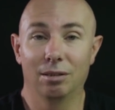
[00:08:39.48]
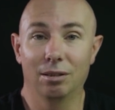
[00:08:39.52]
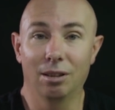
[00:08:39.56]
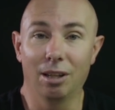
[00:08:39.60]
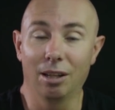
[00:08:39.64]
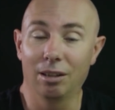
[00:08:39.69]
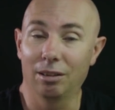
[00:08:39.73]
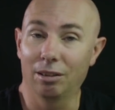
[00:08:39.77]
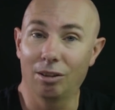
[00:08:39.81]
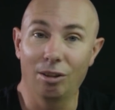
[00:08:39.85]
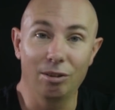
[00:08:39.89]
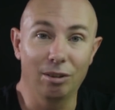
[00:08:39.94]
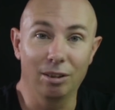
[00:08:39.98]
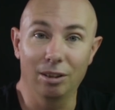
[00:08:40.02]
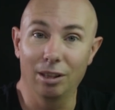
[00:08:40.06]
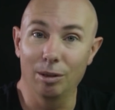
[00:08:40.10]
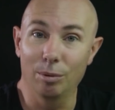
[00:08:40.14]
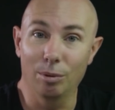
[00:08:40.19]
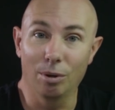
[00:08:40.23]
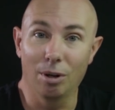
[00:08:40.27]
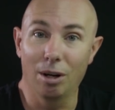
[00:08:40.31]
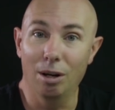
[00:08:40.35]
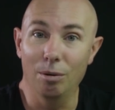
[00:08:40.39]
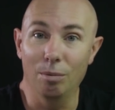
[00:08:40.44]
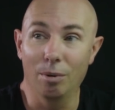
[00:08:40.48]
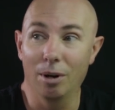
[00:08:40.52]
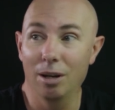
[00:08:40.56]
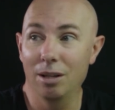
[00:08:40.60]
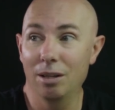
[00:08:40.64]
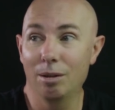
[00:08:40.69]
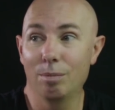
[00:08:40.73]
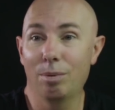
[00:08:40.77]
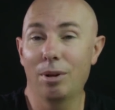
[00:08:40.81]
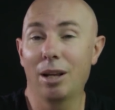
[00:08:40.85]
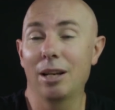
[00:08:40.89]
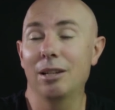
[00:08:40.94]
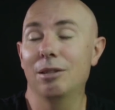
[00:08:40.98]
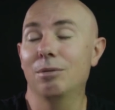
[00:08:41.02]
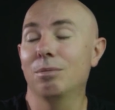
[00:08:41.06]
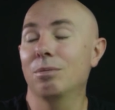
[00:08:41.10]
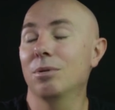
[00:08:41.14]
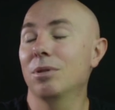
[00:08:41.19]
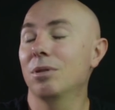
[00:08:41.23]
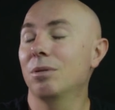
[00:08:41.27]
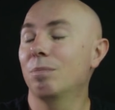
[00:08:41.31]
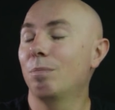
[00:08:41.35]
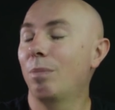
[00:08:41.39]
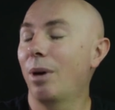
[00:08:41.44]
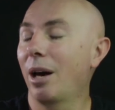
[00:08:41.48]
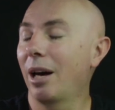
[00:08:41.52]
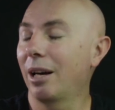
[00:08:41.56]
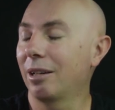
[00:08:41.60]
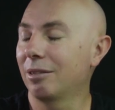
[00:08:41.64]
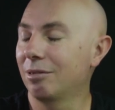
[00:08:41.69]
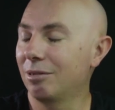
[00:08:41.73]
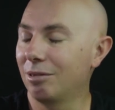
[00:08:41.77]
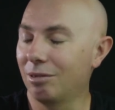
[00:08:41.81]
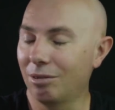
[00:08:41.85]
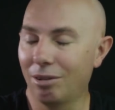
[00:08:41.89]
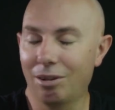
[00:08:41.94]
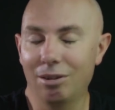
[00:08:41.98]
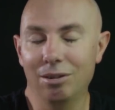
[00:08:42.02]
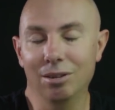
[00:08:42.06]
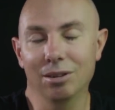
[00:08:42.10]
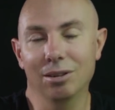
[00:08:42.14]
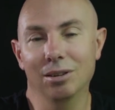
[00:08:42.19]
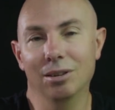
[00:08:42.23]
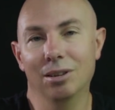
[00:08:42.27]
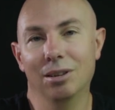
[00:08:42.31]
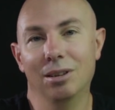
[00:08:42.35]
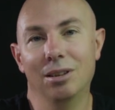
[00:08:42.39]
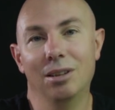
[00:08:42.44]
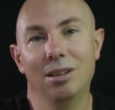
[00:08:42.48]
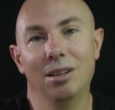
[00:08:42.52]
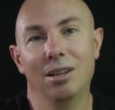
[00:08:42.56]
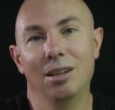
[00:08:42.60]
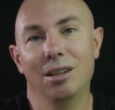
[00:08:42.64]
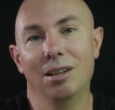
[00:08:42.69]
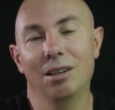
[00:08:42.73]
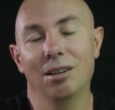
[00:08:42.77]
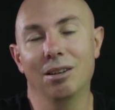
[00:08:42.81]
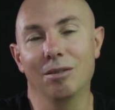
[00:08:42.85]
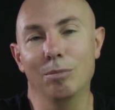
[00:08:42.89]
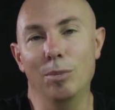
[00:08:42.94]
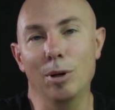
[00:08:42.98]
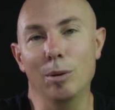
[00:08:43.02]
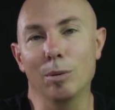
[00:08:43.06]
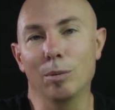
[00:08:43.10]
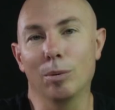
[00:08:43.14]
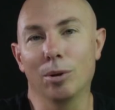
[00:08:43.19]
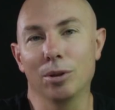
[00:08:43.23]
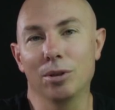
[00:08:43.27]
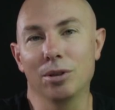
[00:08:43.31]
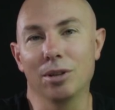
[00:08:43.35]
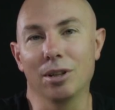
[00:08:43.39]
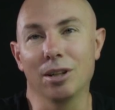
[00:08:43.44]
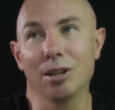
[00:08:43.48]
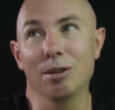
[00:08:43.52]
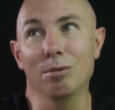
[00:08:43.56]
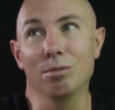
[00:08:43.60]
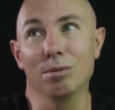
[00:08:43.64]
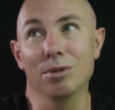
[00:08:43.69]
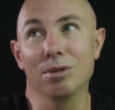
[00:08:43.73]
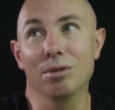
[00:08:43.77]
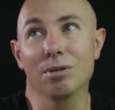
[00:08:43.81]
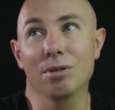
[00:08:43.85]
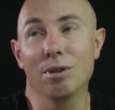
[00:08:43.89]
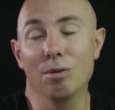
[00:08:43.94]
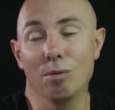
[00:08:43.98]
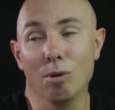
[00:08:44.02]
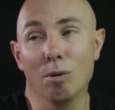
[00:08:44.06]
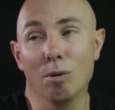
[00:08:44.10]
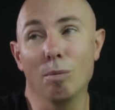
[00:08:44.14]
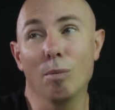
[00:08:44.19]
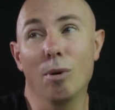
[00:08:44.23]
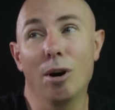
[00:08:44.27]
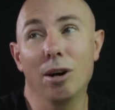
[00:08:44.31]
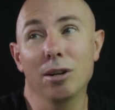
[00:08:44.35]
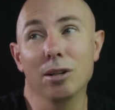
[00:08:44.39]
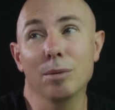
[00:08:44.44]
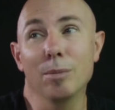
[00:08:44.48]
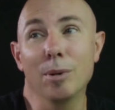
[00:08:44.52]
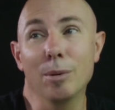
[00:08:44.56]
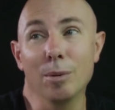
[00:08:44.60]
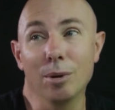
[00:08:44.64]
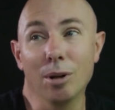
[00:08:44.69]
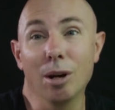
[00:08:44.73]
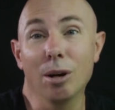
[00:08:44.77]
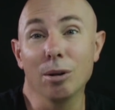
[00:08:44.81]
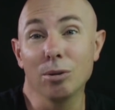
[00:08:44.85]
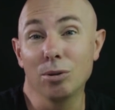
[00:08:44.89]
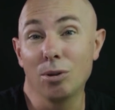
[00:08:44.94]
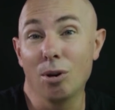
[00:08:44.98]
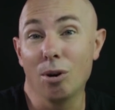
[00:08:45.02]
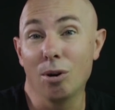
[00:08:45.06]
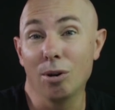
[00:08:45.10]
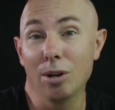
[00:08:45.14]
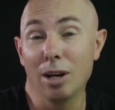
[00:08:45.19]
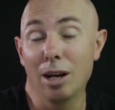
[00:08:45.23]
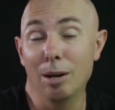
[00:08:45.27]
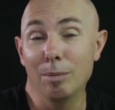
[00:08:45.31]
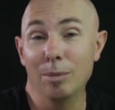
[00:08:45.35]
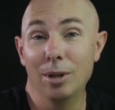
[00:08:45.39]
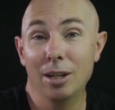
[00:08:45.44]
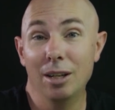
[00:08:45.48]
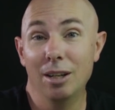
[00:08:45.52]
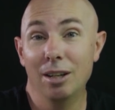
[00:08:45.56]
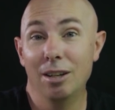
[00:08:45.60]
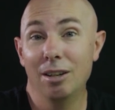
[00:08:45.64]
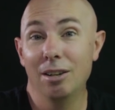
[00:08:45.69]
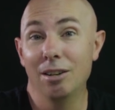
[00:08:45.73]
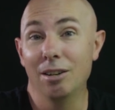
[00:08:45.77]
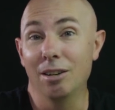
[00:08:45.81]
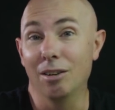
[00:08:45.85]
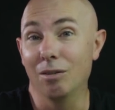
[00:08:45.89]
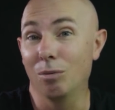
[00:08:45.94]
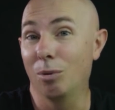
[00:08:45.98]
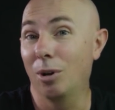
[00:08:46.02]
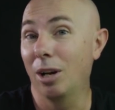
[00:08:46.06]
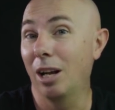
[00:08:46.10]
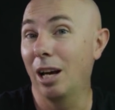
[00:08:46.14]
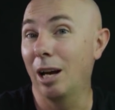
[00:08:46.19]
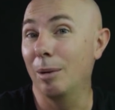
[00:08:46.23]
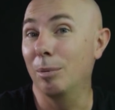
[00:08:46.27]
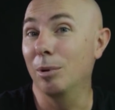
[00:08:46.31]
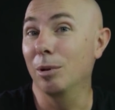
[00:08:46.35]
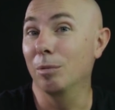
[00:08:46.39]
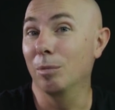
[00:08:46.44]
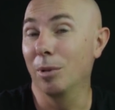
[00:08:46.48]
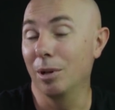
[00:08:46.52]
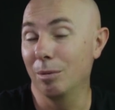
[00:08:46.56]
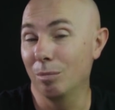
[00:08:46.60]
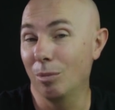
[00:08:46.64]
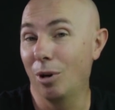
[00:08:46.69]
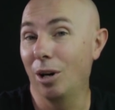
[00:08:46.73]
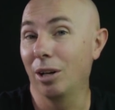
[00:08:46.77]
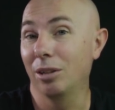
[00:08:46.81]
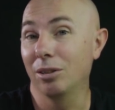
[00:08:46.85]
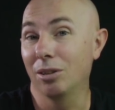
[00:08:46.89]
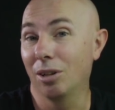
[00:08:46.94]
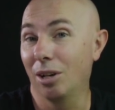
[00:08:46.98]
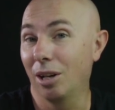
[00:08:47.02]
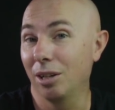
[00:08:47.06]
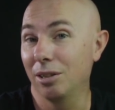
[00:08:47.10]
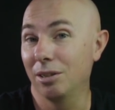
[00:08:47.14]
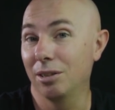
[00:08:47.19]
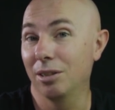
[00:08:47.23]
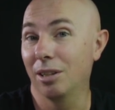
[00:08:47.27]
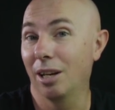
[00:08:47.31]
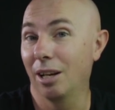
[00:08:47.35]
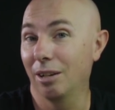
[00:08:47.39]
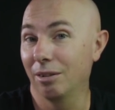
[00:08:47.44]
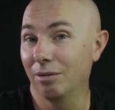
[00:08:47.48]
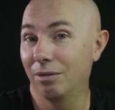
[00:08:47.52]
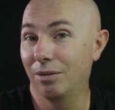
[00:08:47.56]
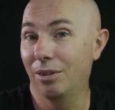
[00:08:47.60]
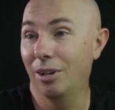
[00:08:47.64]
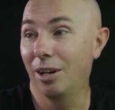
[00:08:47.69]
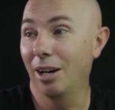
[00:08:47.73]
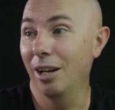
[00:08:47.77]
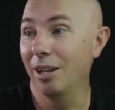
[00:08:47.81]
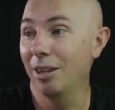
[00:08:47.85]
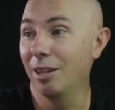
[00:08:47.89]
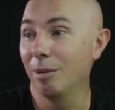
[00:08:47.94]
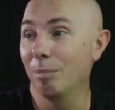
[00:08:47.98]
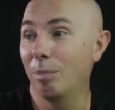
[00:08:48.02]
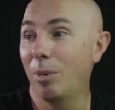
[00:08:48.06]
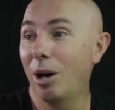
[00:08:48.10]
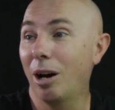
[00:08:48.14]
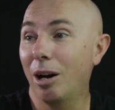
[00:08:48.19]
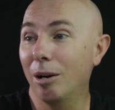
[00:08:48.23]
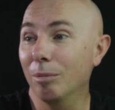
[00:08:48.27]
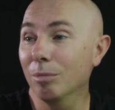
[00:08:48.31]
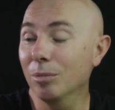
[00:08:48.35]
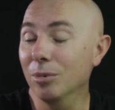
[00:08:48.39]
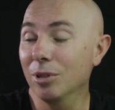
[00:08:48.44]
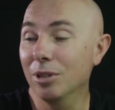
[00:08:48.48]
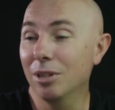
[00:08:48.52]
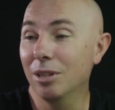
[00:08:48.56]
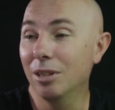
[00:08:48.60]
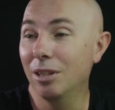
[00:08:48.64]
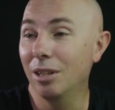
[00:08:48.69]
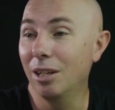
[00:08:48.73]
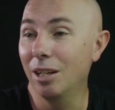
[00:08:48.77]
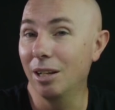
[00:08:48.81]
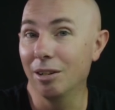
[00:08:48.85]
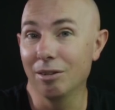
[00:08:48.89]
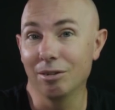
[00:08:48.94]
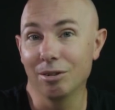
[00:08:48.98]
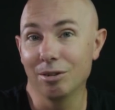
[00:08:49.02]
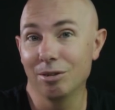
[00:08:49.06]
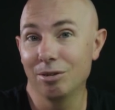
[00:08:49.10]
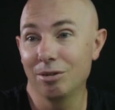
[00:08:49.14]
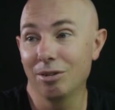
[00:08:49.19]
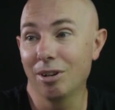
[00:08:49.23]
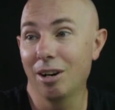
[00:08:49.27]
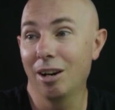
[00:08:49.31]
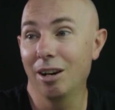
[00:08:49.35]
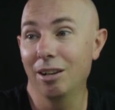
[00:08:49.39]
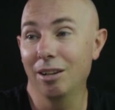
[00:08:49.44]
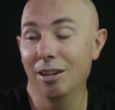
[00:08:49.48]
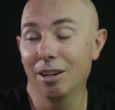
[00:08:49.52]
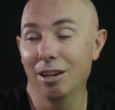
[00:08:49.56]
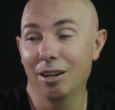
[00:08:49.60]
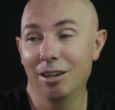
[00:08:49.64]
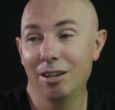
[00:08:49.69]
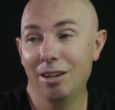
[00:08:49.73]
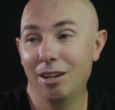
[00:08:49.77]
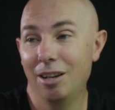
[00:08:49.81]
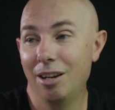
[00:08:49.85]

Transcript: Like, locally where I went, the place was packed solid of people watching it. It reminded me, when I was growing up, of what happened when Mike Tyson had a fight. The pubs here in Australia